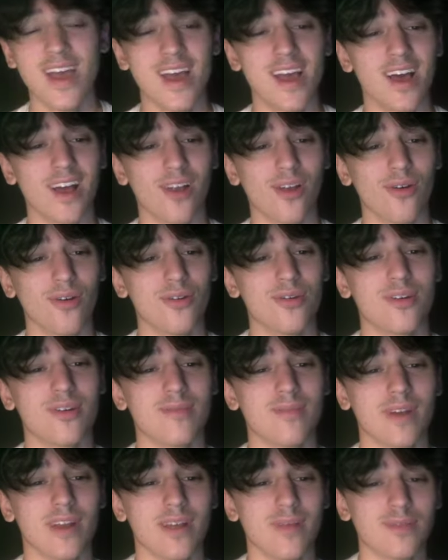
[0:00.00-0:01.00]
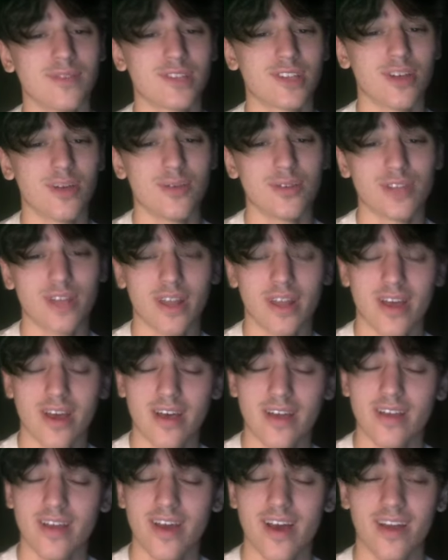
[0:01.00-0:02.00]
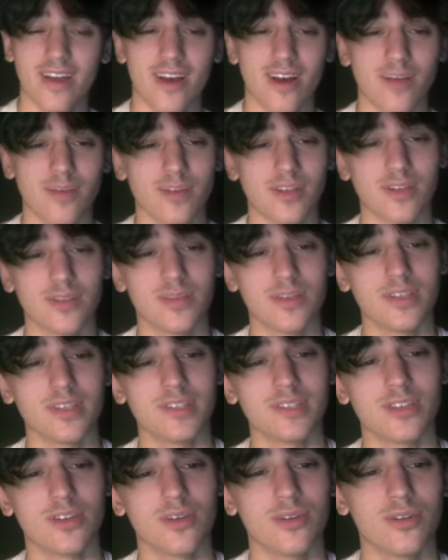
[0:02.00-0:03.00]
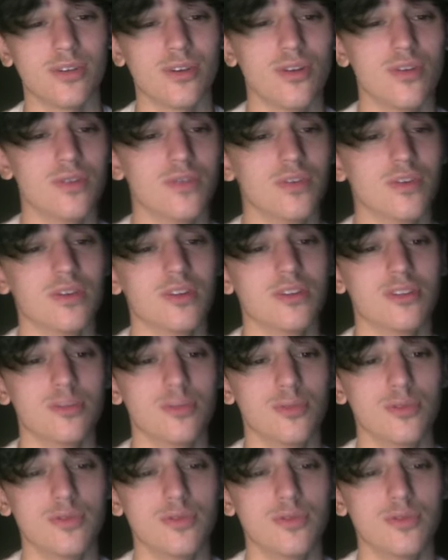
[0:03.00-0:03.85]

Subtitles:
Hello, my name is Toby Shanahan, and I'm going to be going over the.